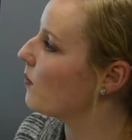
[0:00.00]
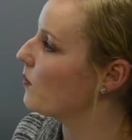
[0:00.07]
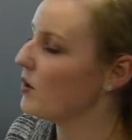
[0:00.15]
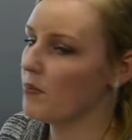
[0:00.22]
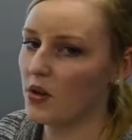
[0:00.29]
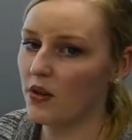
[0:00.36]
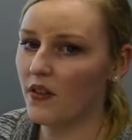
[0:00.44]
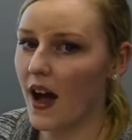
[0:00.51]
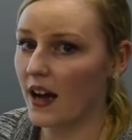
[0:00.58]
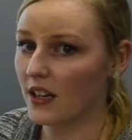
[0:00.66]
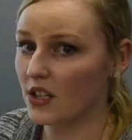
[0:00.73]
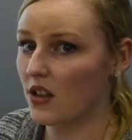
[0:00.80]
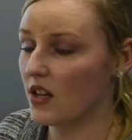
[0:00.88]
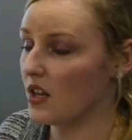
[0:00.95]
We move
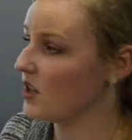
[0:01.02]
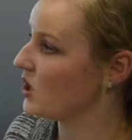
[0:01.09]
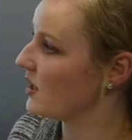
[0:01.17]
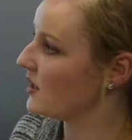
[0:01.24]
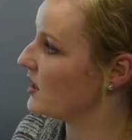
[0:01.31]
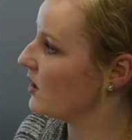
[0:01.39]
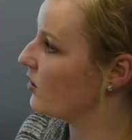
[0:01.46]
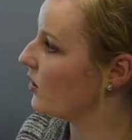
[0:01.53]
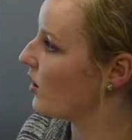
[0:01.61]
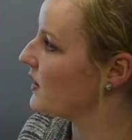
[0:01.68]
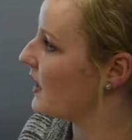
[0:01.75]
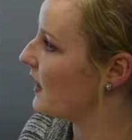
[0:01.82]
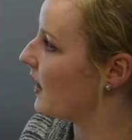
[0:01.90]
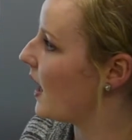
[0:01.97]
on to the adjusted
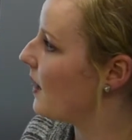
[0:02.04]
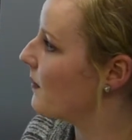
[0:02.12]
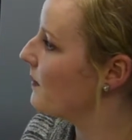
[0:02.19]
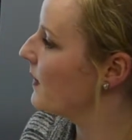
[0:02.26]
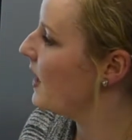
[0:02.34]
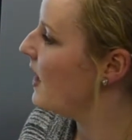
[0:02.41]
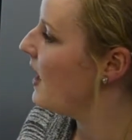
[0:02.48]
gross income,